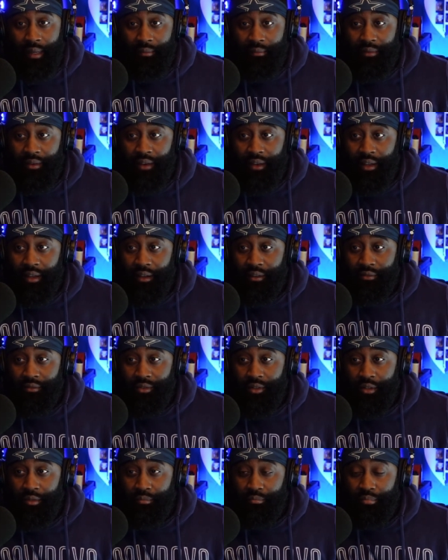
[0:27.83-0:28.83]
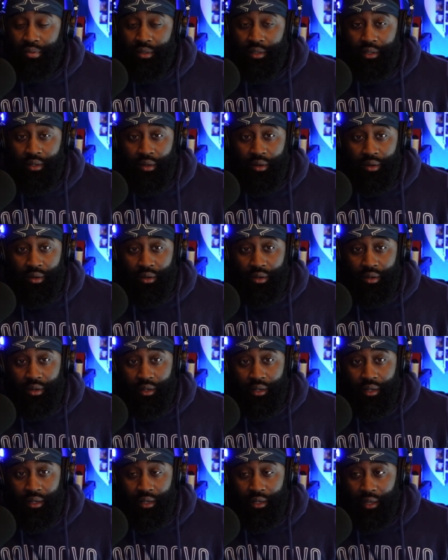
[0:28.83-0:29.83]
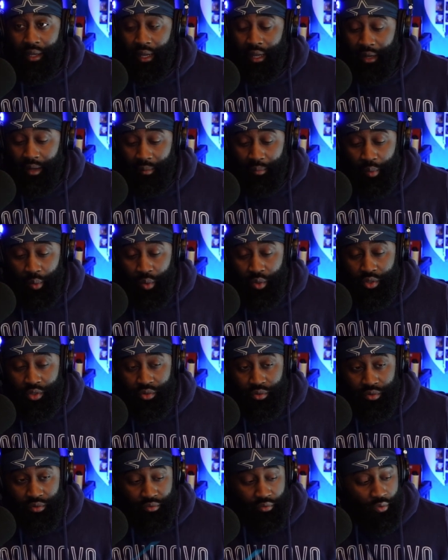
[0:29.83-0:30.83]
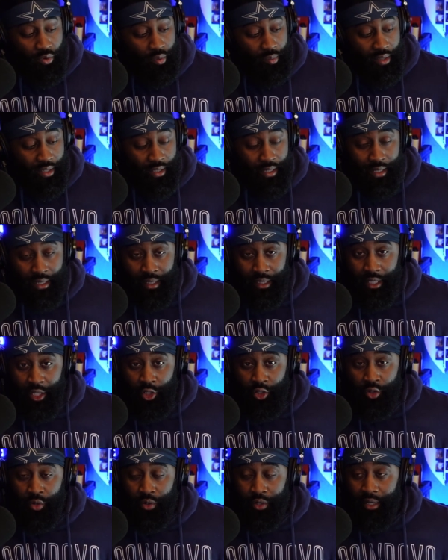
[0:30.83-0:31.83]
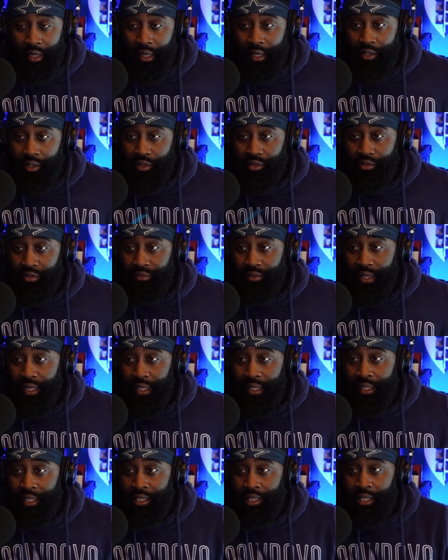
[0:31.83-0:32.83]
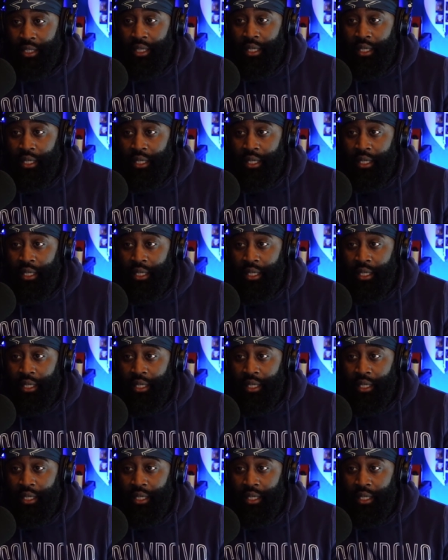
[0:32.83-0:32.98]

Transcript: never put on a Cowboys uniform again. He's thirty-nine years of age.